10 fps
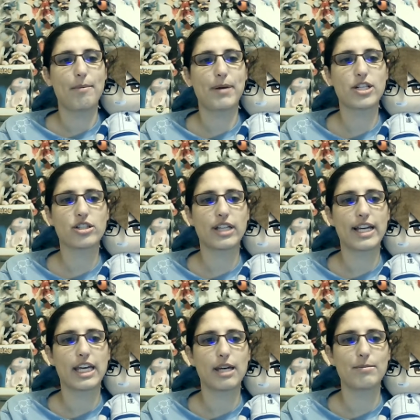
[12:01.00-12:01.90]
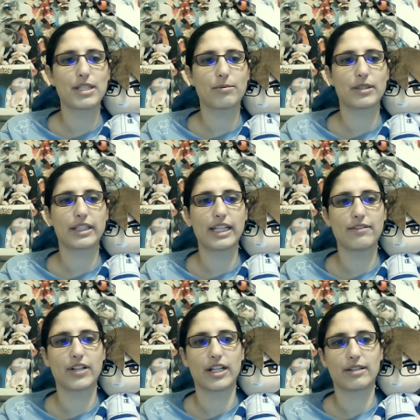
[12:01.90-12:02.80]
pitcher like him is a
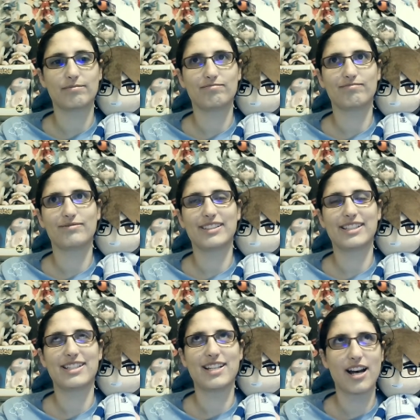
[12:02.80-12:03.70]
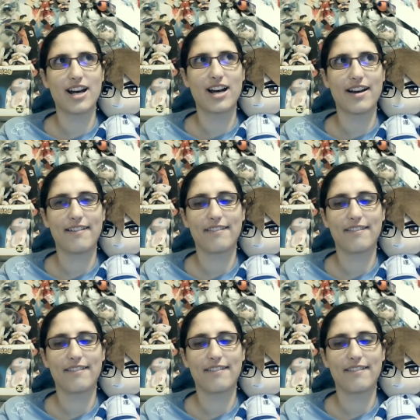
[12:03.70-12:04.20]
reliever. Duh.